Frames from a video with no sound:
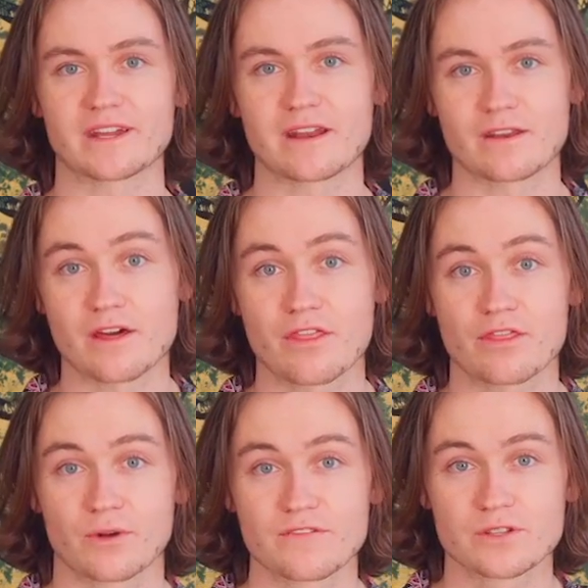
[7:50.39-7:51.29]
I got in a
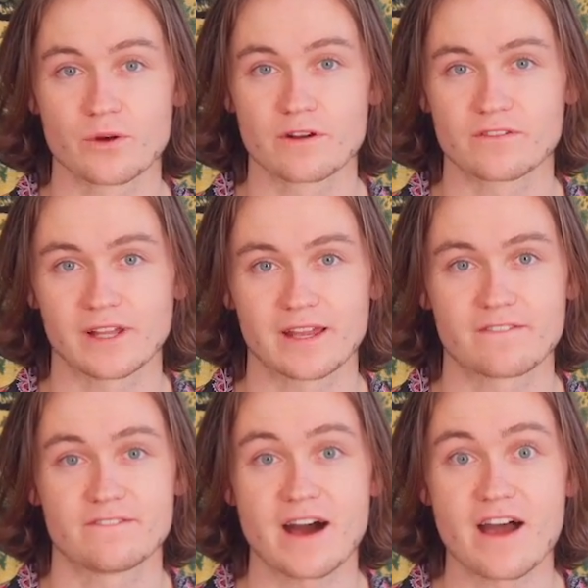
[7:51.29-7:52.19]
thrift store for like
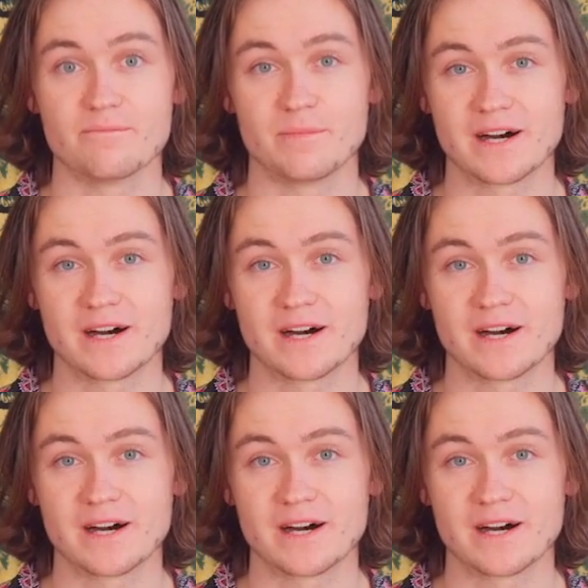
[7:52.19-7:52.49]
5